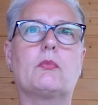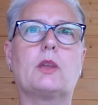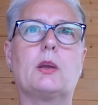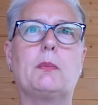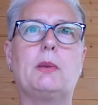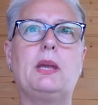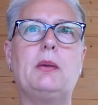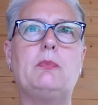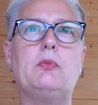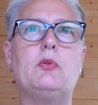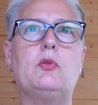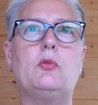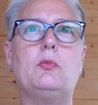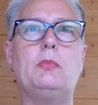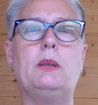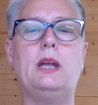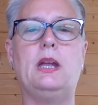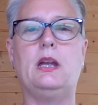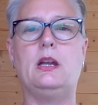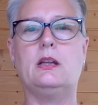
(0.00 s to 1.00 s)
people
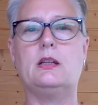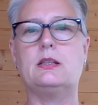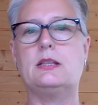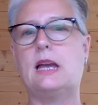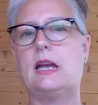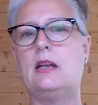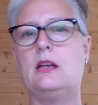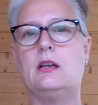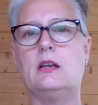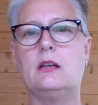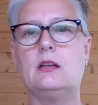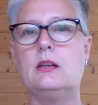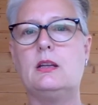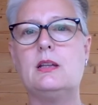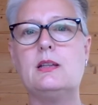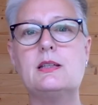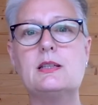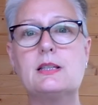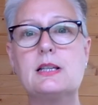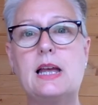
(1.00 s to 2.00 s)
being taken and
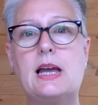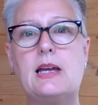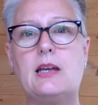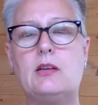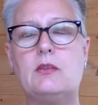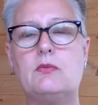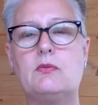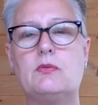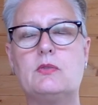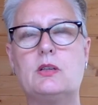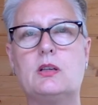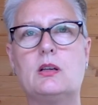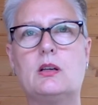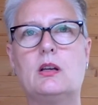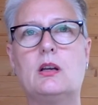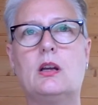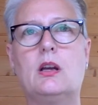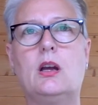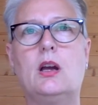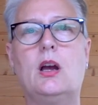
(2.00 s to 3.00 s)
enslaved,
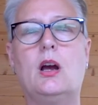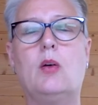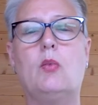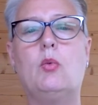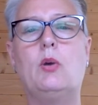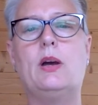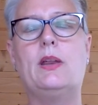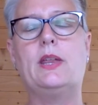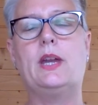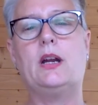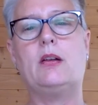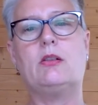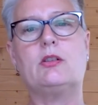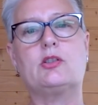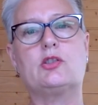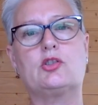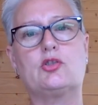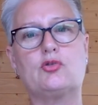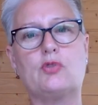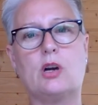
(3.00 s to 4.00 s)
where there are
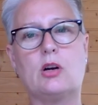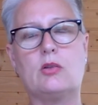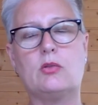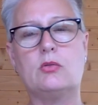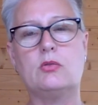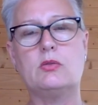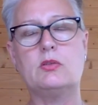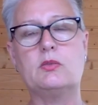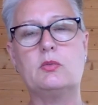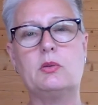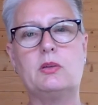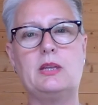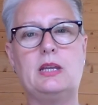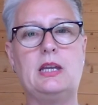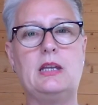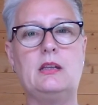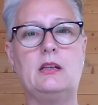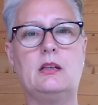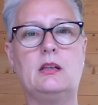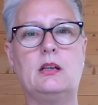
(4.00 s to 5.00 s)
struggles
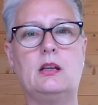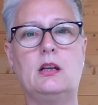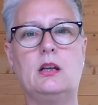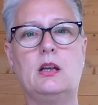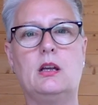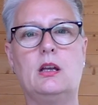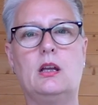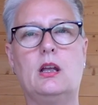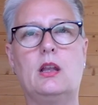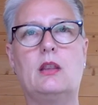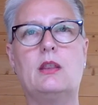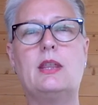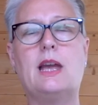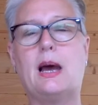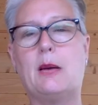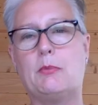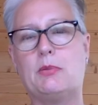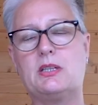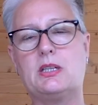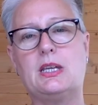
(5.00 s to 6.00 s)
within
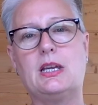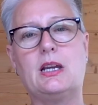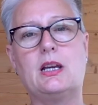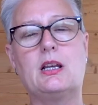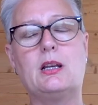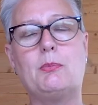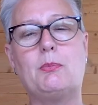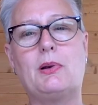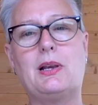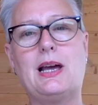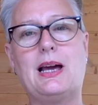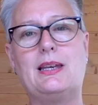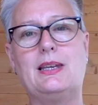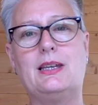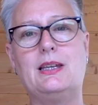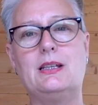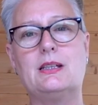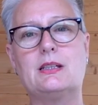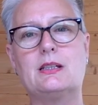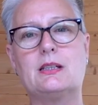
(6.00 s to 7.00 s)
that particular
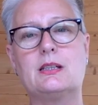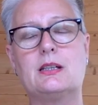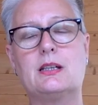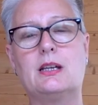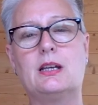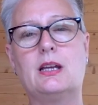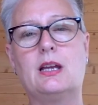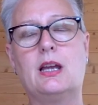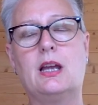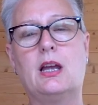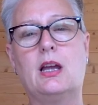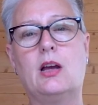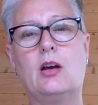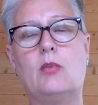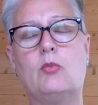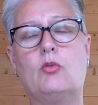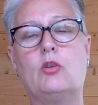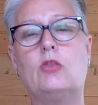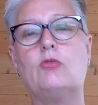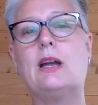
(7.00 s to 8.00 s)
planet
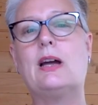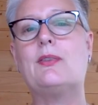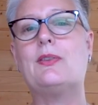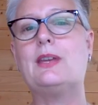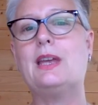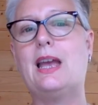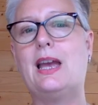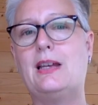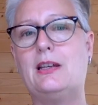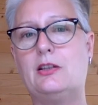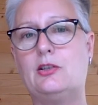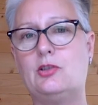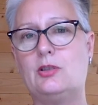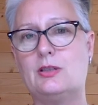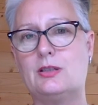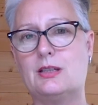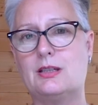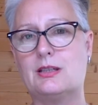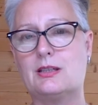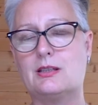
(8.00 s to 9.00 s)
around the energy
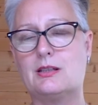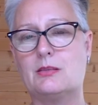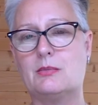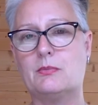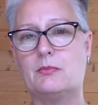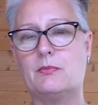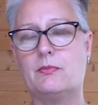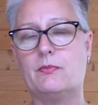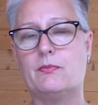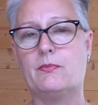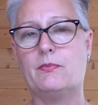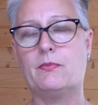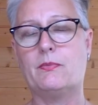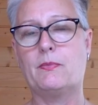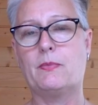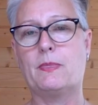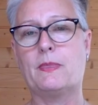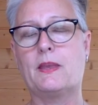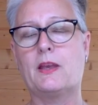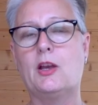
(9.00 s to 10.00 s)
system,
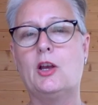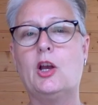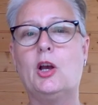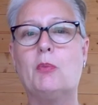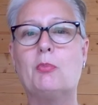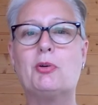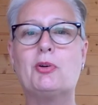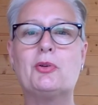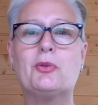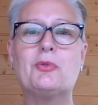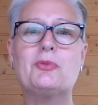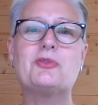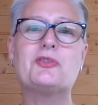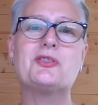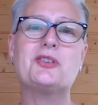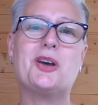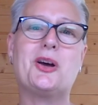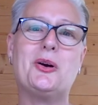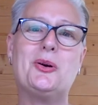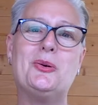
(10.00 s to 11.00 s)
but
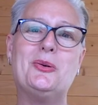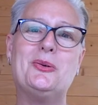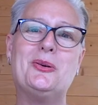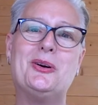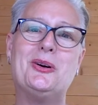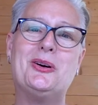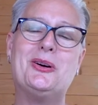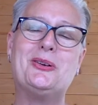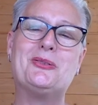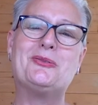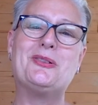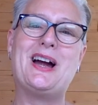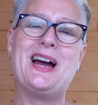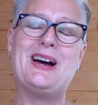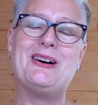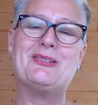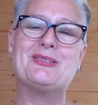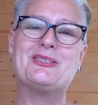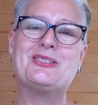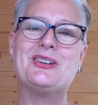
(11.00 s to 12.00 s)
also
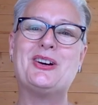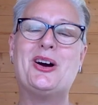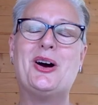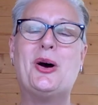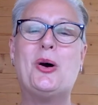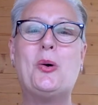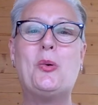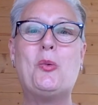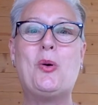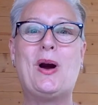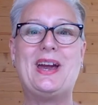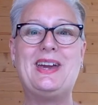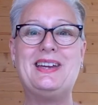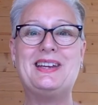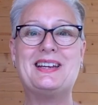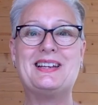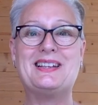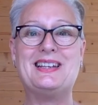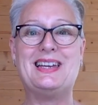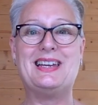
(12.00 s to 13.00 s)
around
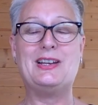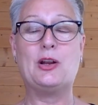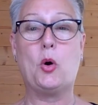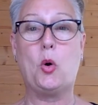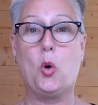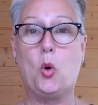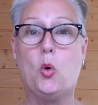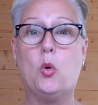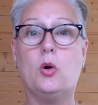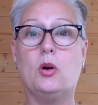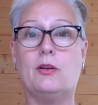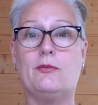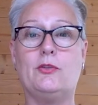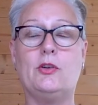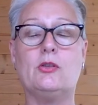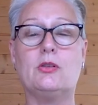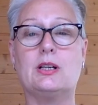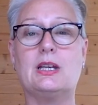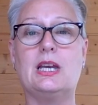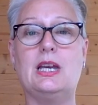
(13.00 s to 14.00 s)
awakening all of
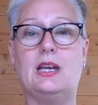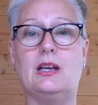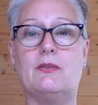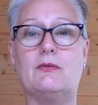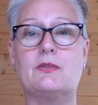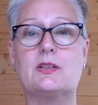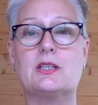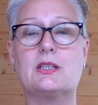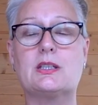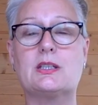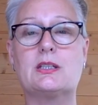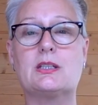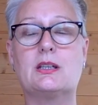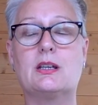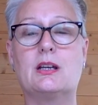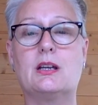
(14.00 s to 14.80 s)
your gifts